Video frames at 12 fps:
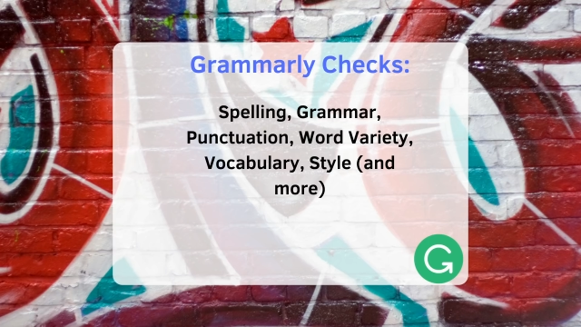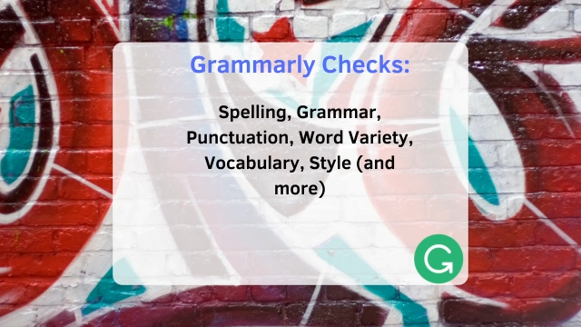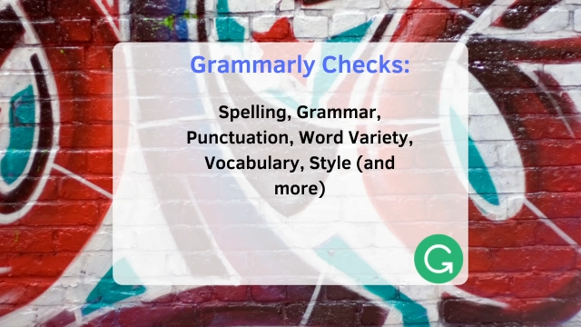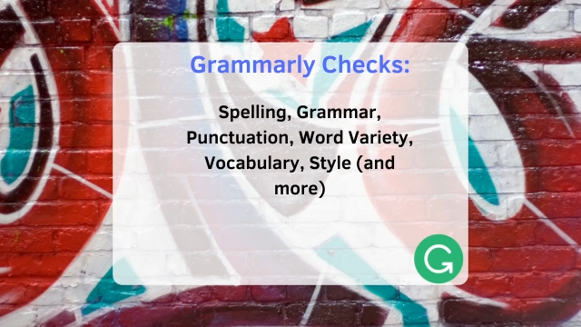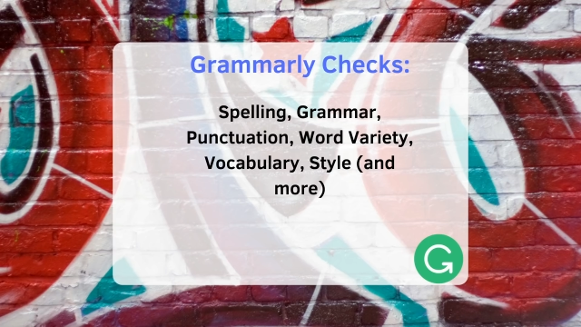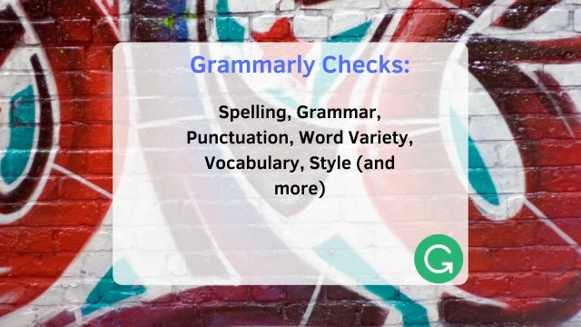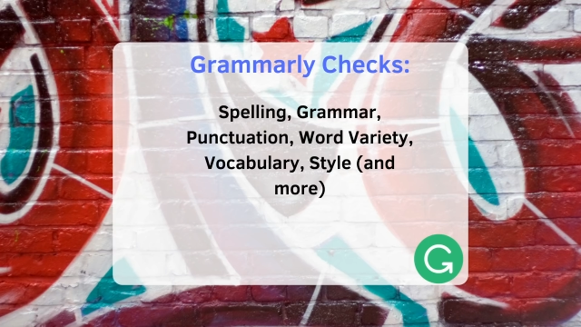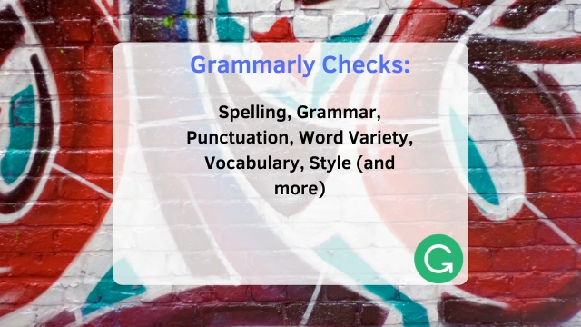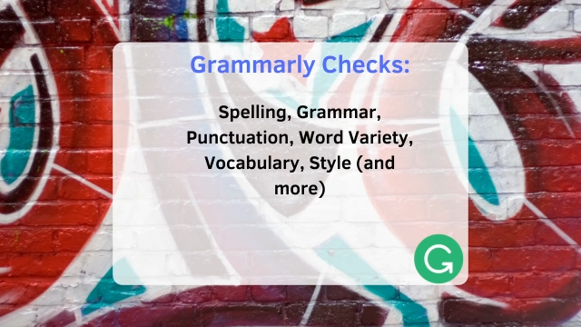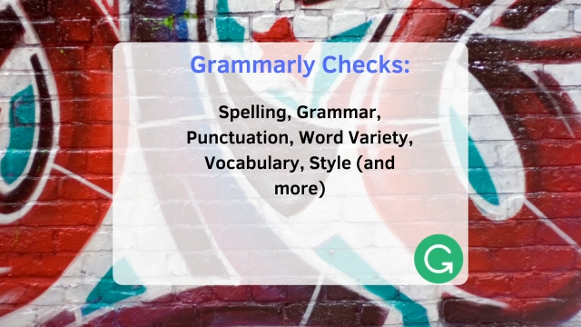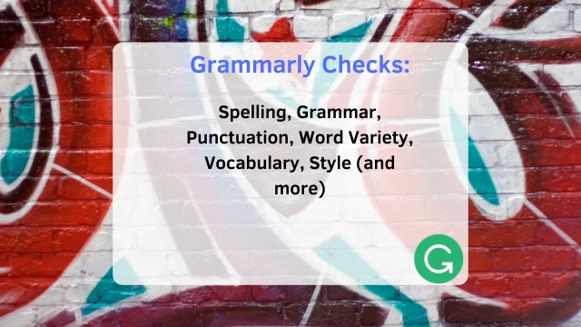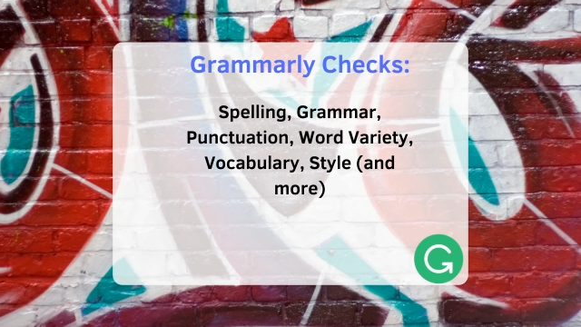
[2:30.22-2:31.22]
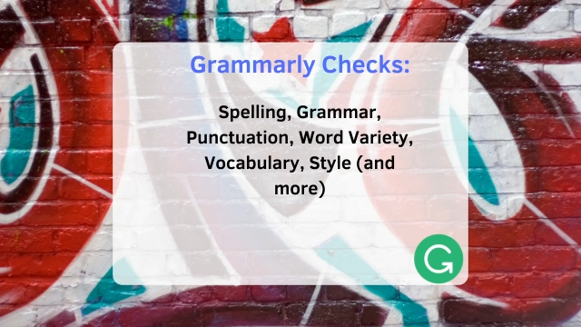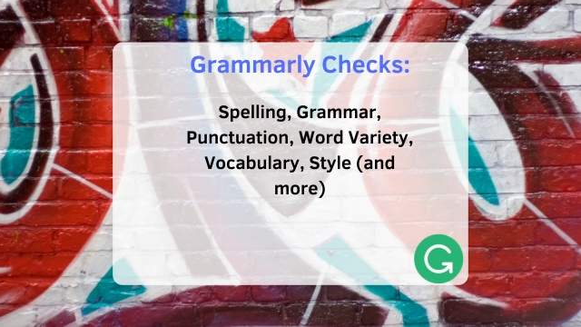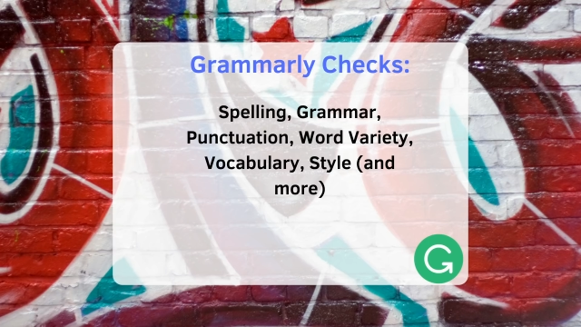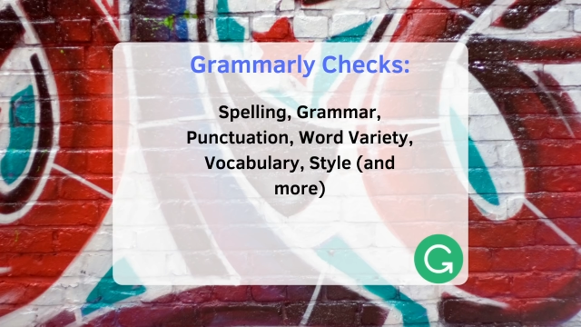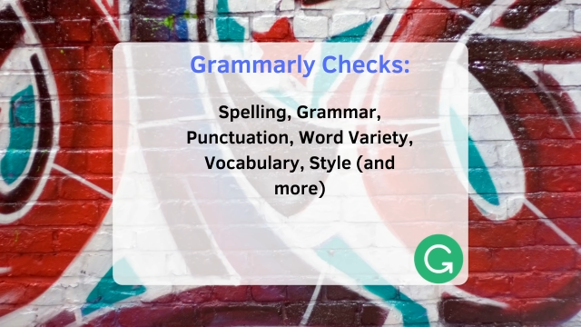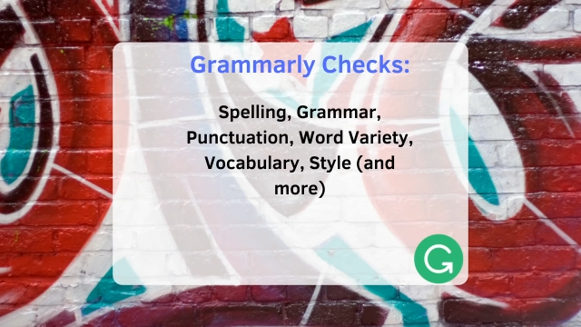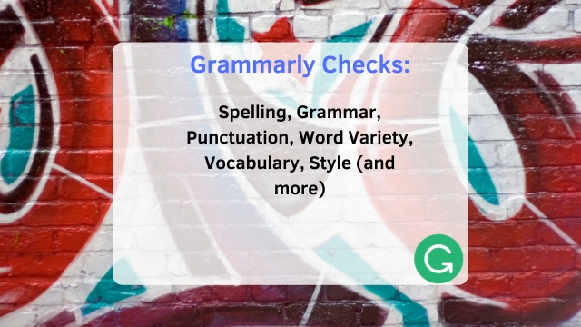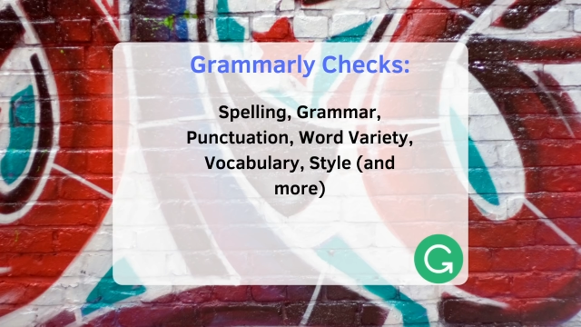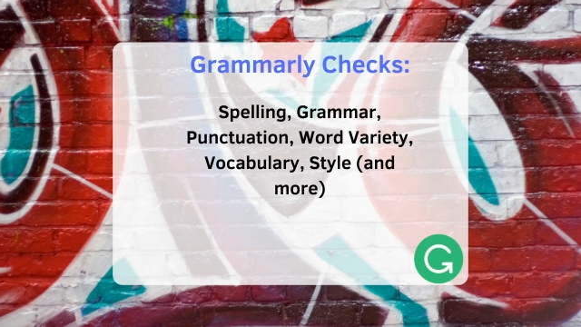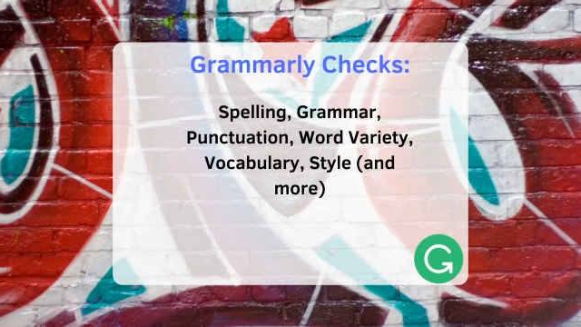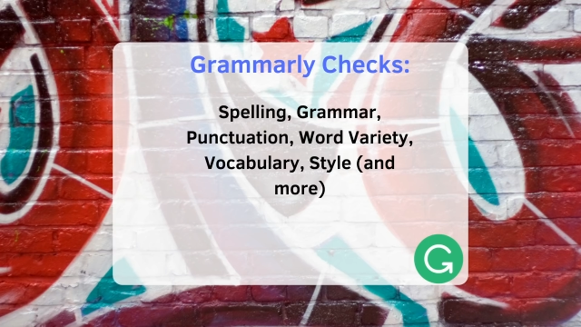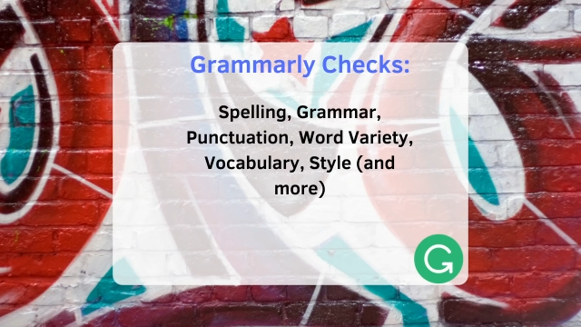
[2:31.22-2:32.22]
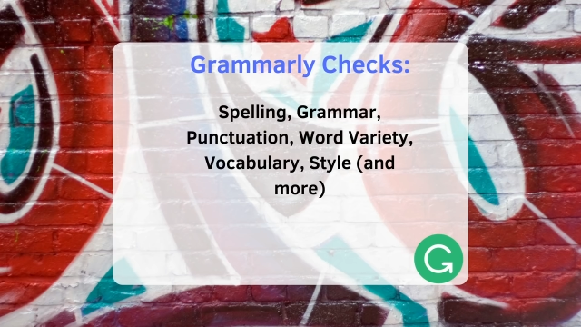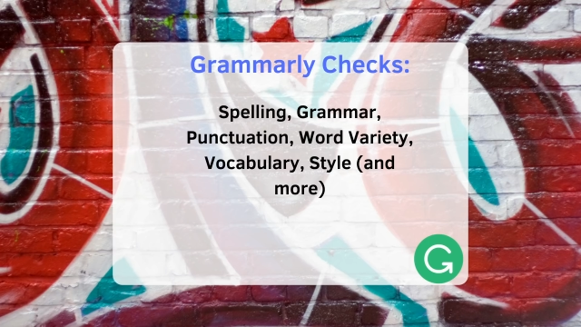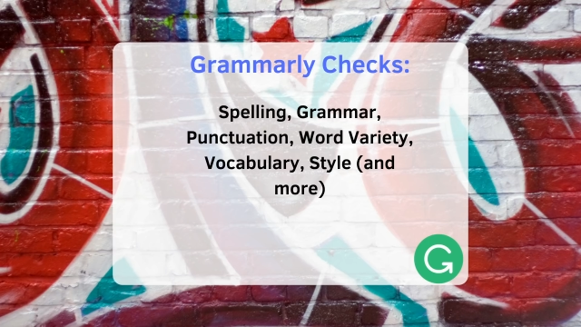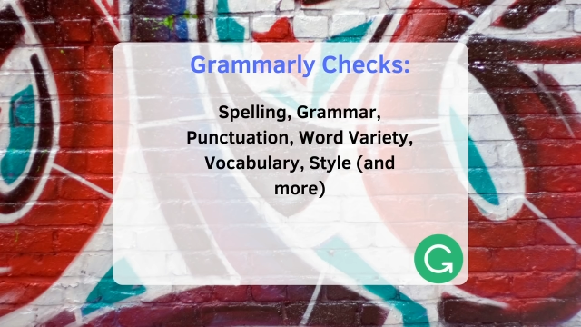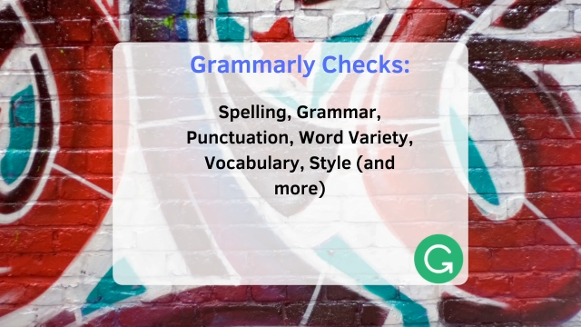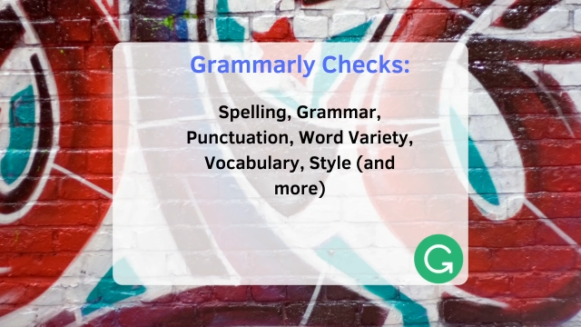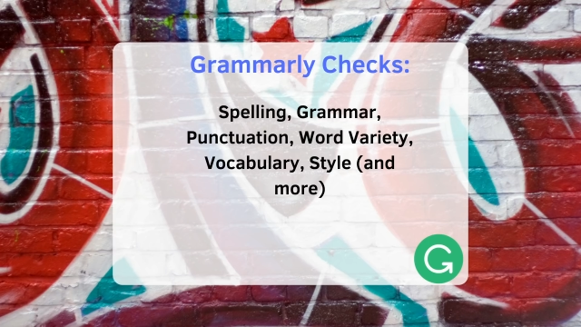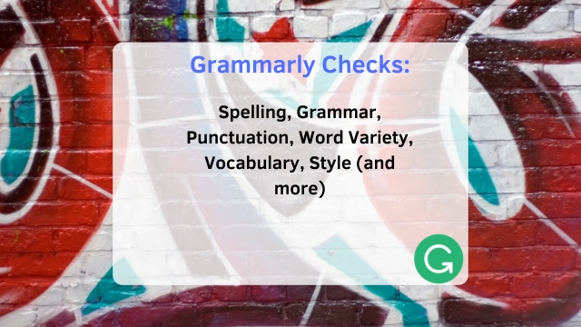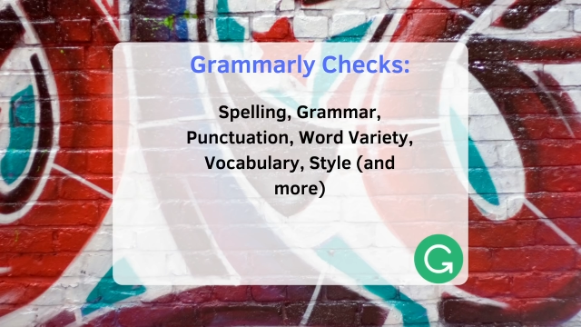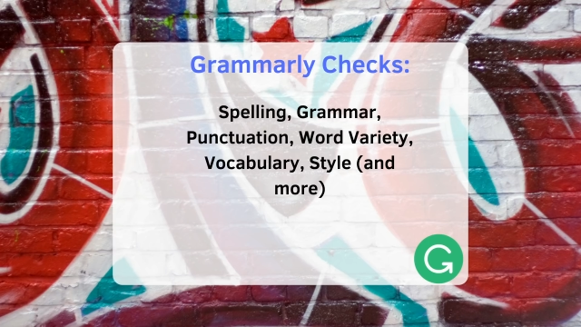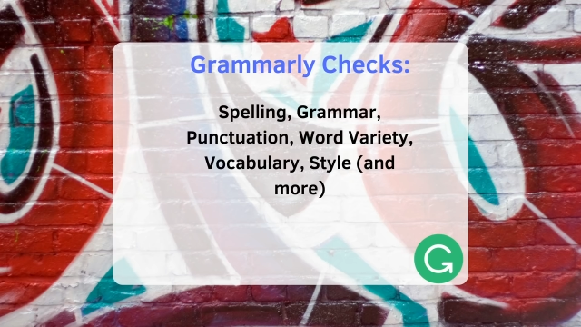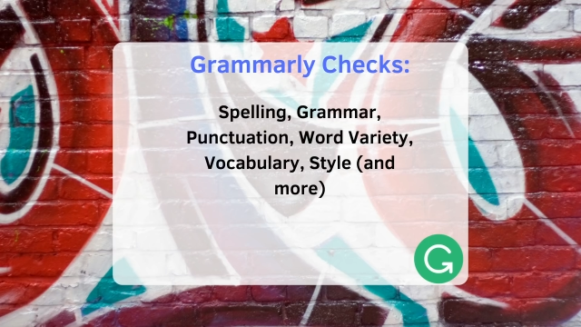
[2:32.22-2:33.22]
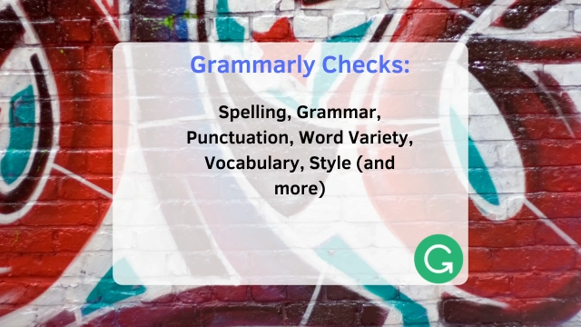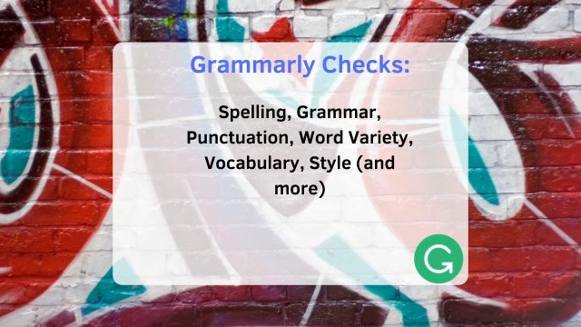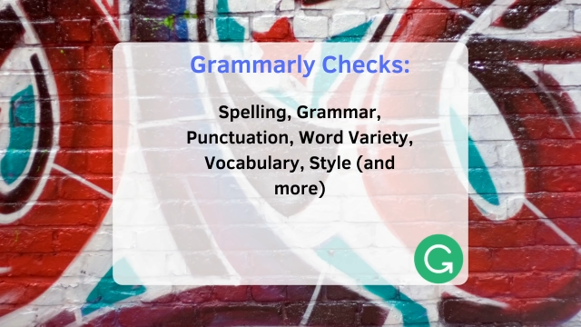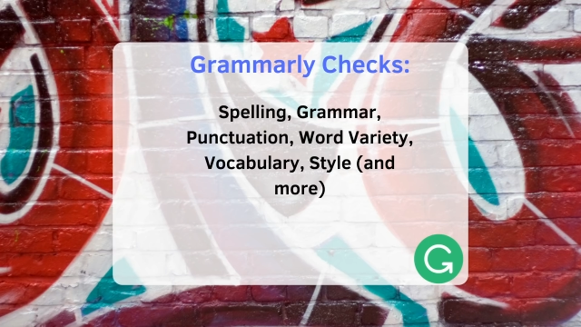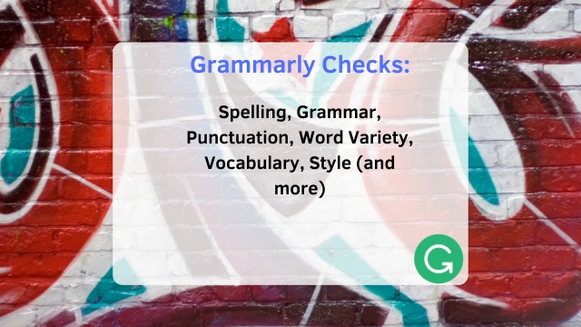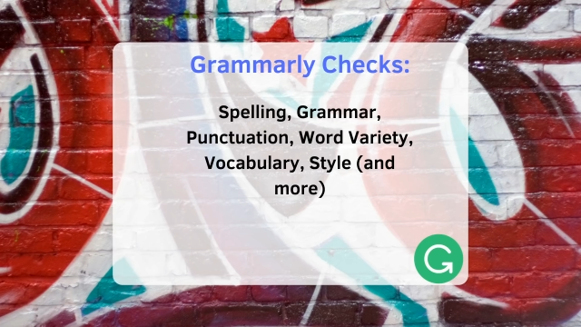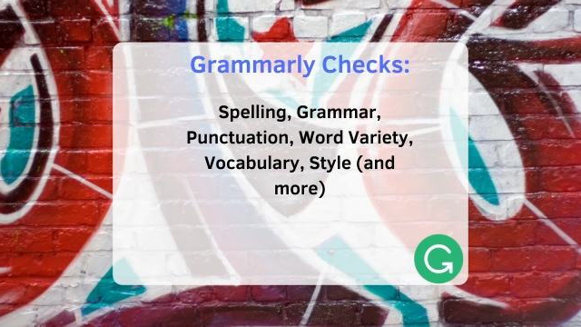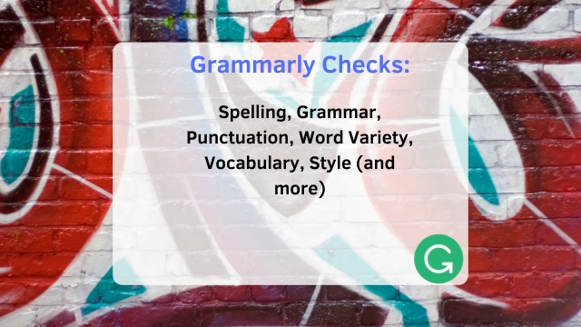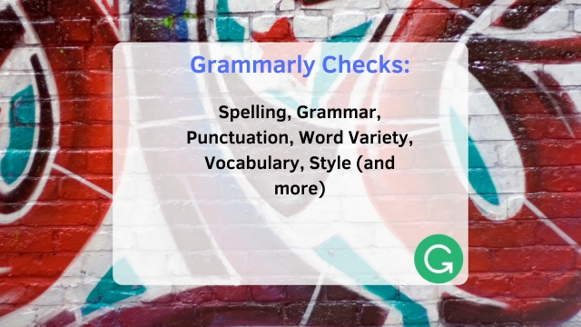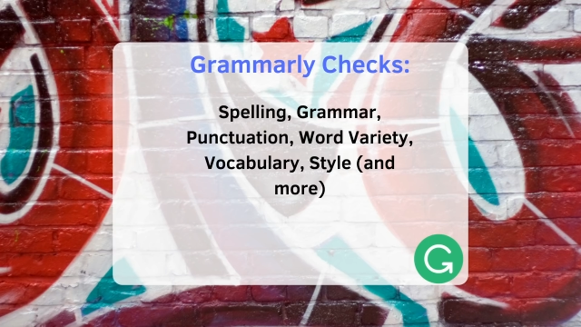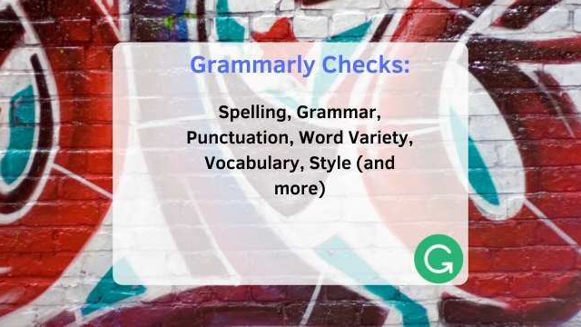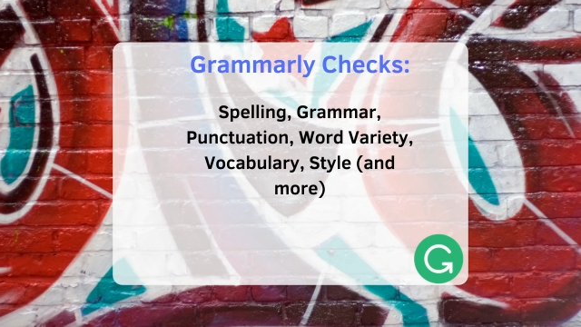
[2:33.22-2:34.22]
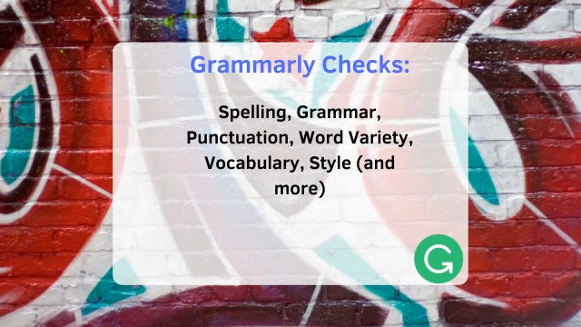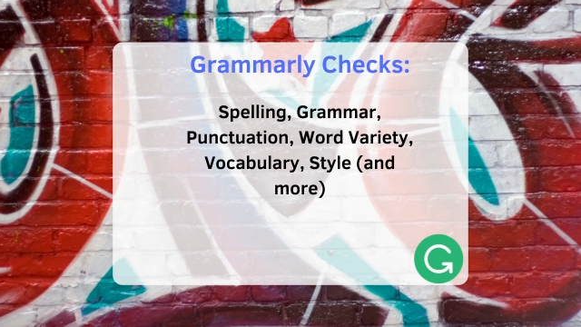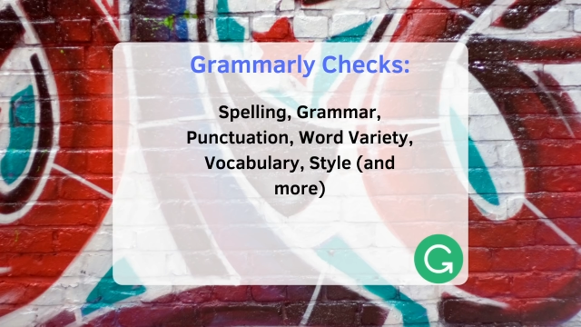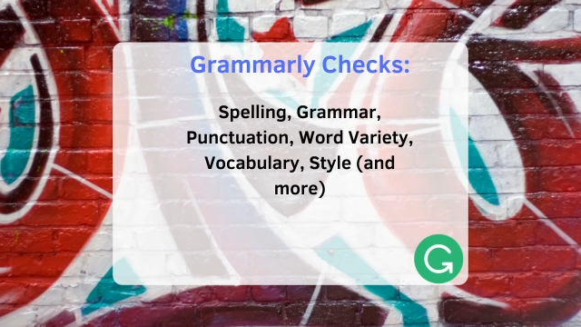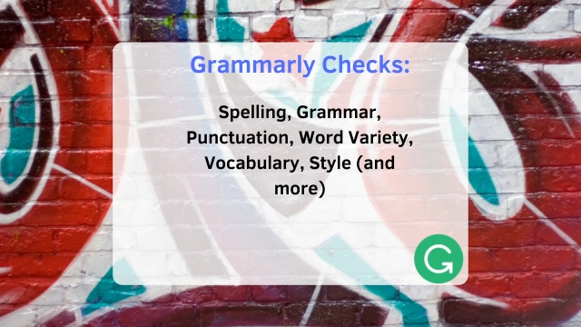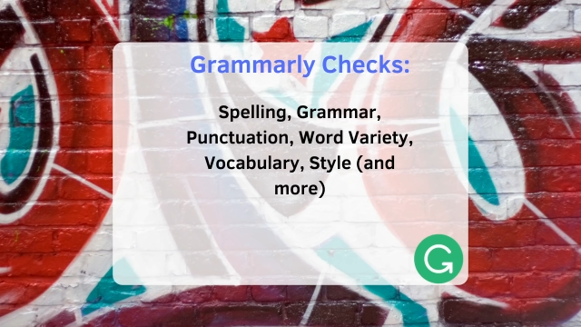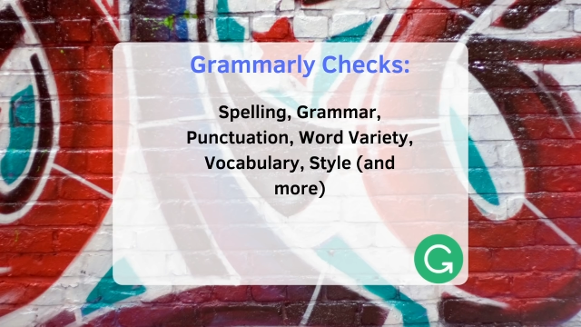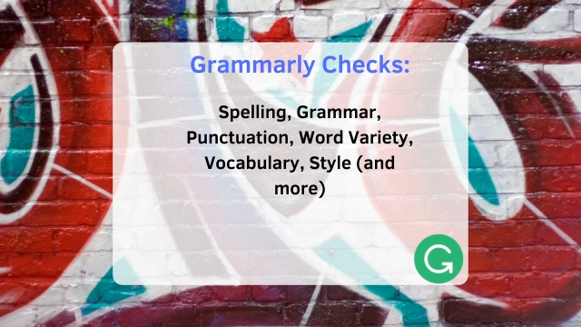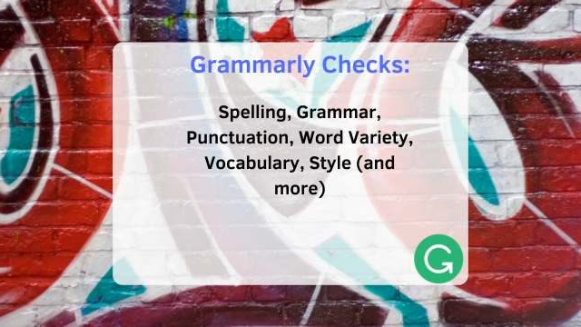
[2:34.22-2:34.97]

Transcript: [unreadable: no face in view]